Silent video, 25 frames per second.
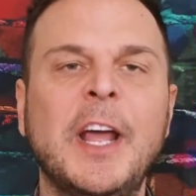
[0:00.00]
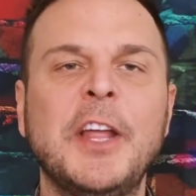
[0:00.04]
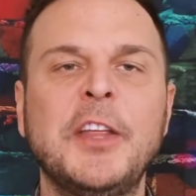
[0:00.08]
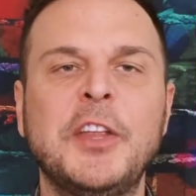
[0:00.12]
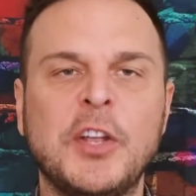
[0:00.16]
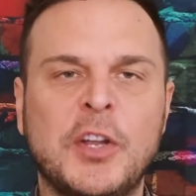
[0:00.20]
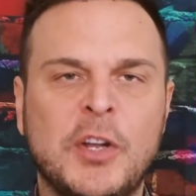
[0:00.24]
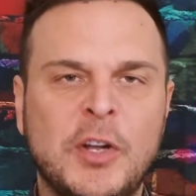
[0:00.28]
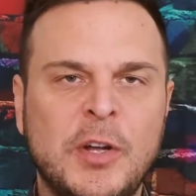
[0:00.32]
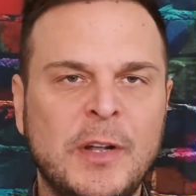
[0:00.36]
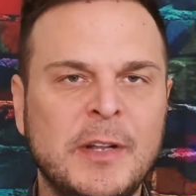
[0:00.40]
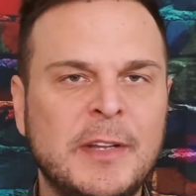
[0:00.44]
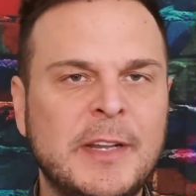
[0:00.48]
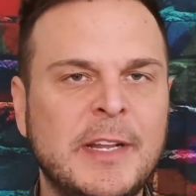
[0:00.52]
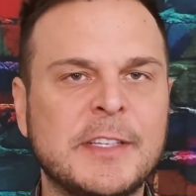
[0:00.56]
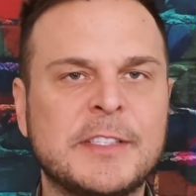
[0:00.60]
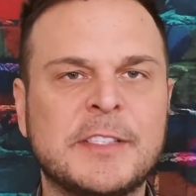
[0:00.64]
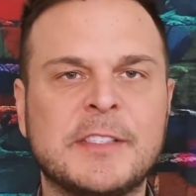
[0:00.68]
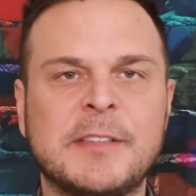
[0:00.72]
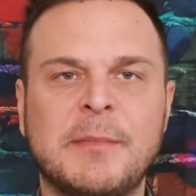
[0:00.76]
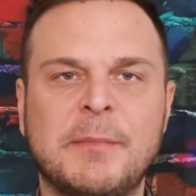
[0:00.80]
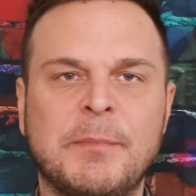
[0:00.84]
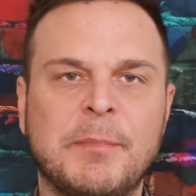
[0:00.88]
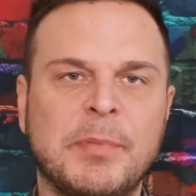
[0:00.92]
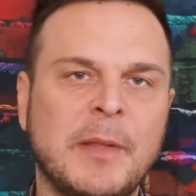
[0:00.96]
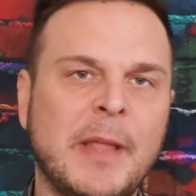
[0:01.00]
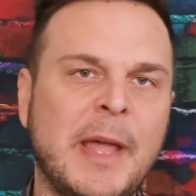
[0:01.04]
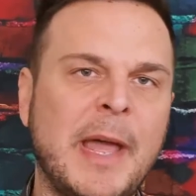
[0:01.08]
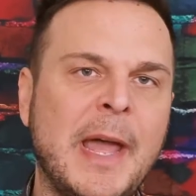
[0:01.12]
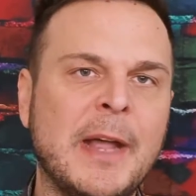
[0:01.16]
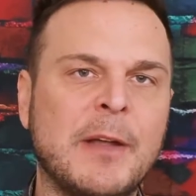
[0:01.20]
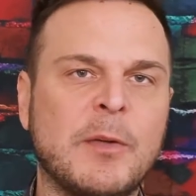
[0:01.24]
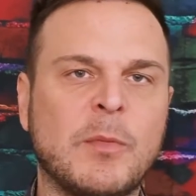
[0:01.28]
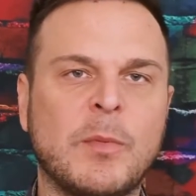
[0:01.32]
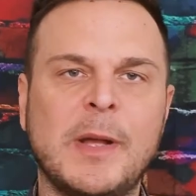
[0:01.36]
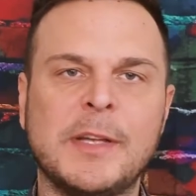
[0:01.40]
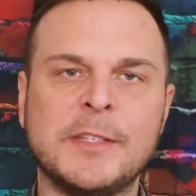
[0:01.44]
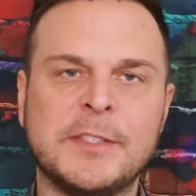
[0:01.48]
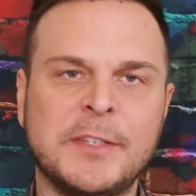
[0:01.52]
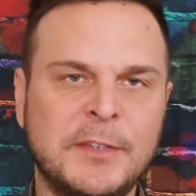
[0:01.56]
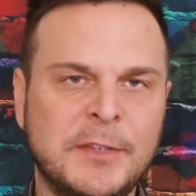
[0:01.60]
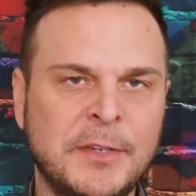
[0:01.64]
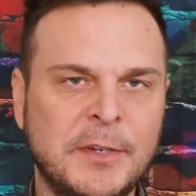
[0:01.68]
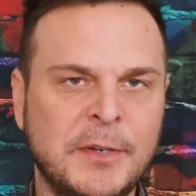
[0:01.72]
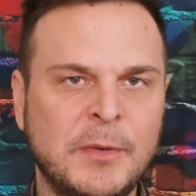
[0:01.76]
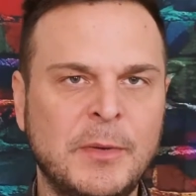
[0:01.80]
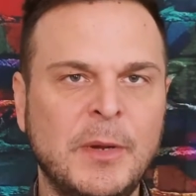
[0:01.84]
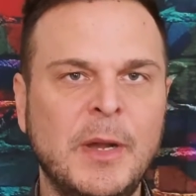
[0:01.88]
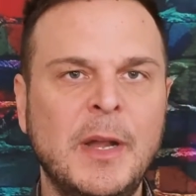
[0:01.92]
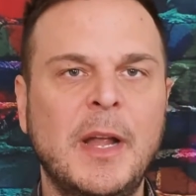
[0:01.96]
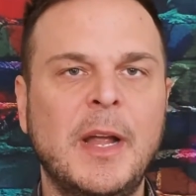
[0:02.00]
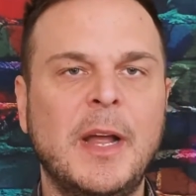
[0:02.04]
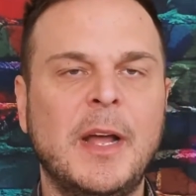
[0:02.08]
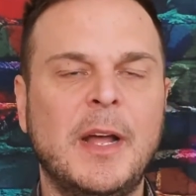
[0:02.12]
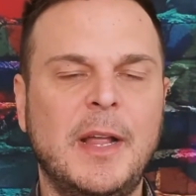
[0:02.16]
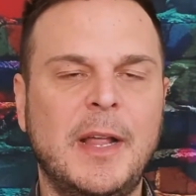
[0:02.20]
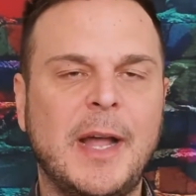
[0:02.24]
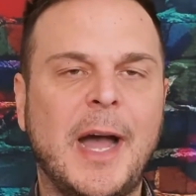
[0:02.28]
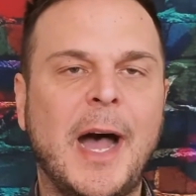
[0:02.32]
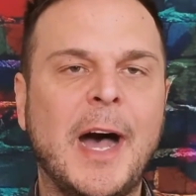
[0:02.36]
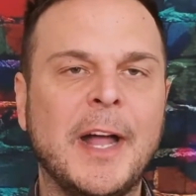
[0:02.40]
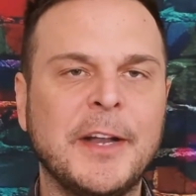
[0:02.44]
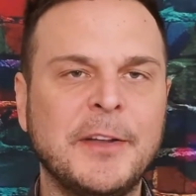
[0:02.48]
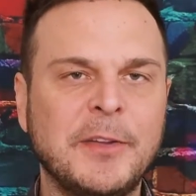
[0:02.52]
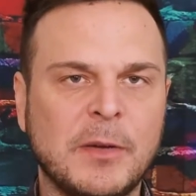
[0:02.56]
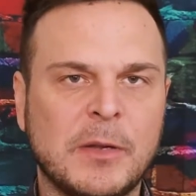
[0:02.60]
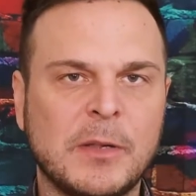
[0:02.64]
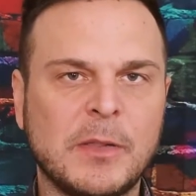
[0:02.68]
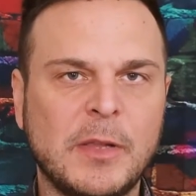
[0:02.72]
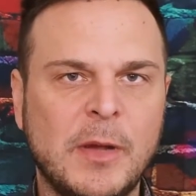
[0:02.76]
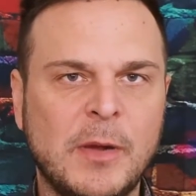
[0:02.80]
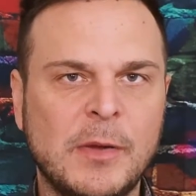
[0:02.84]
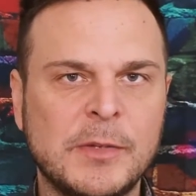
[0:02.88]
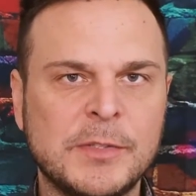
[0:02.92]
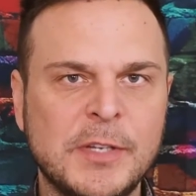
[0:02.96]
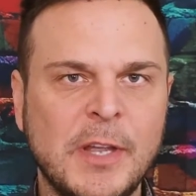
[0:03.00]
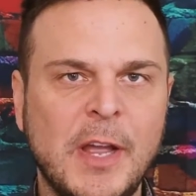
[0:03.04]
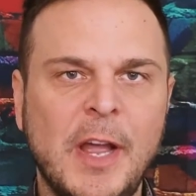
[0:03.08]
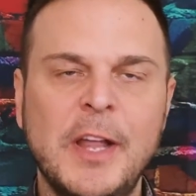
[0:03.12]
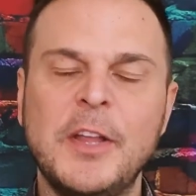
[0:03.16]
You could get some black residue on your clothes.